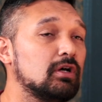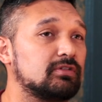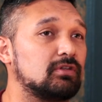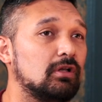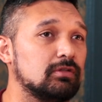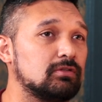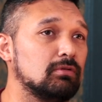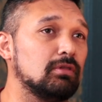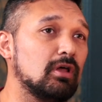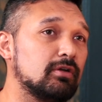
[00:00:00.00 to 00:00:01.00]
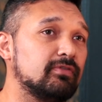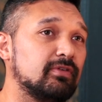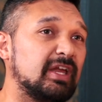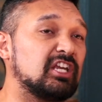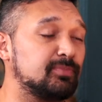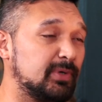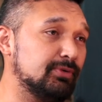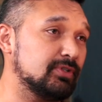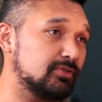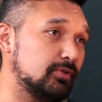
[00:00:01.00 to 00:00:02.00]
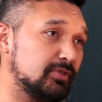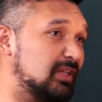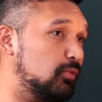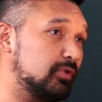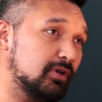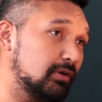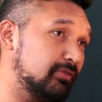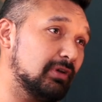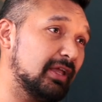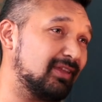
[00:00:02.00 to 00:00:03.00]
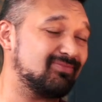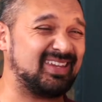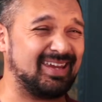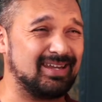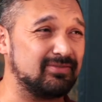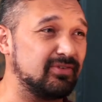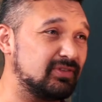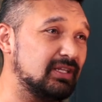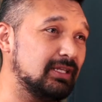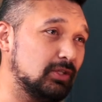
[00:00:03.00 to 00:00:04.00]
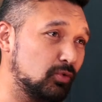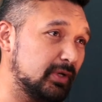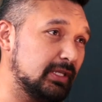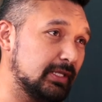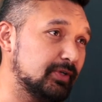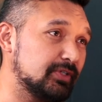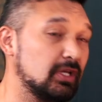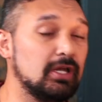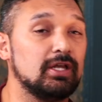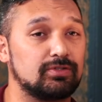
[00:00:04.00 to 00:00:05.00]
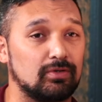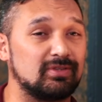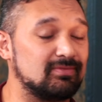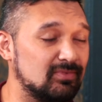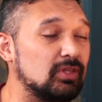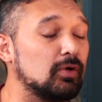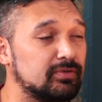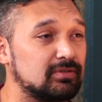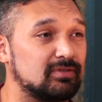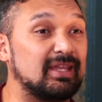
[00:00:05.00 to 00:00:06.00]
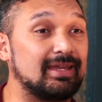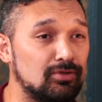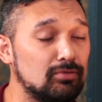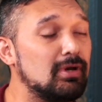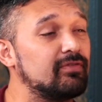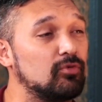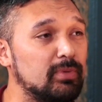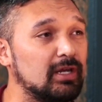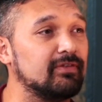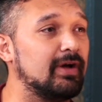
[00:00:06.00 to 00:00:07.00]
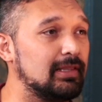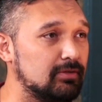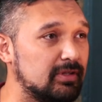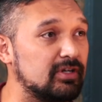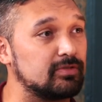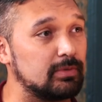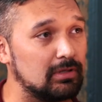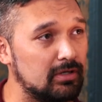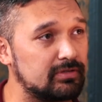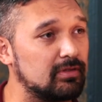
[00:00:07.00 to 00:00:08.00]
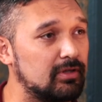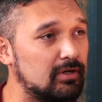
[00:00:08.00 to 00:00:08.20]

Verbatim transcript: lost also a lot of experienced nurses that were there for like 10, 15, 20 years. Mm-hmm. So those they do have a big value that has been lost in